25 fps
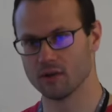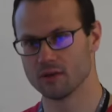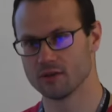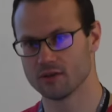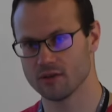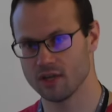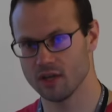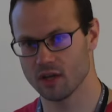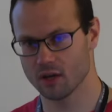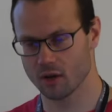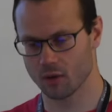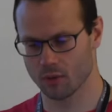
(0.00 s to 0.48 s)

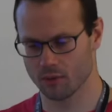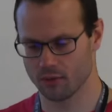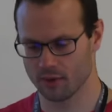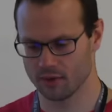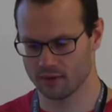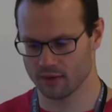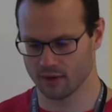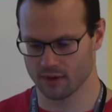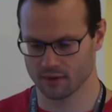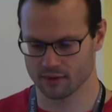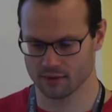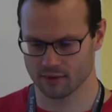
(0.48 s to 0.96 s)
C code that
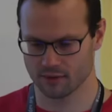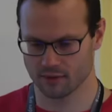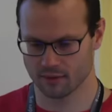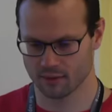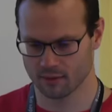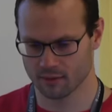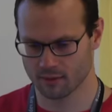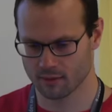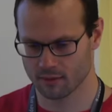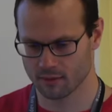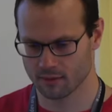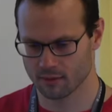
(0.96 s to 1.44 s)
does
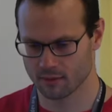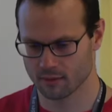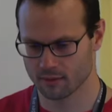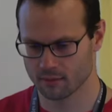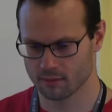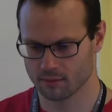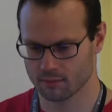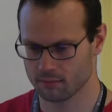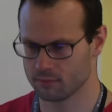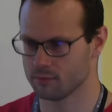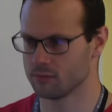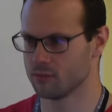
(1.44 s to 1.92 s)

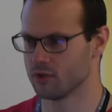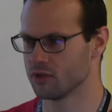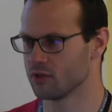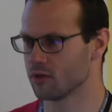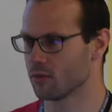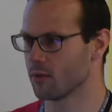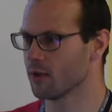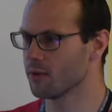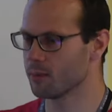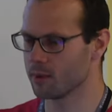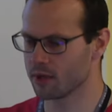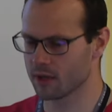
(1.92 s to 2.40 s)
just
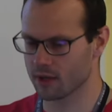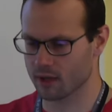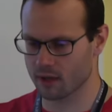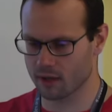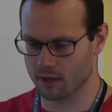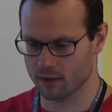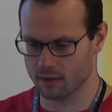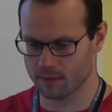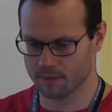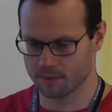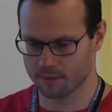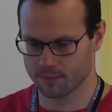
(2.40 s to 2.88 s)
arithmetic.
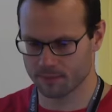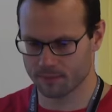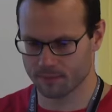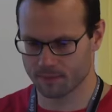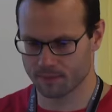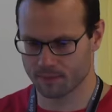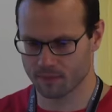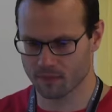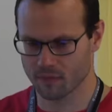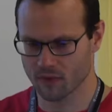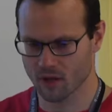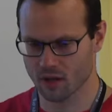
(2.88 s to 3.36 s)

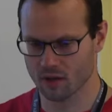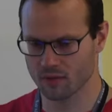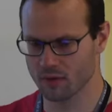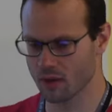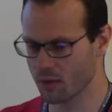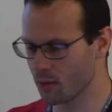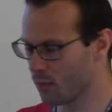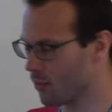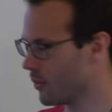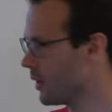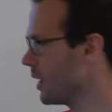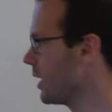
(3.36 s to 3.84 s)
The
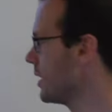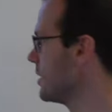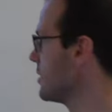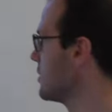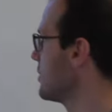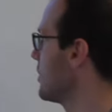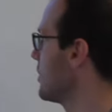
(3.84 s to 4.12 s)
other thing is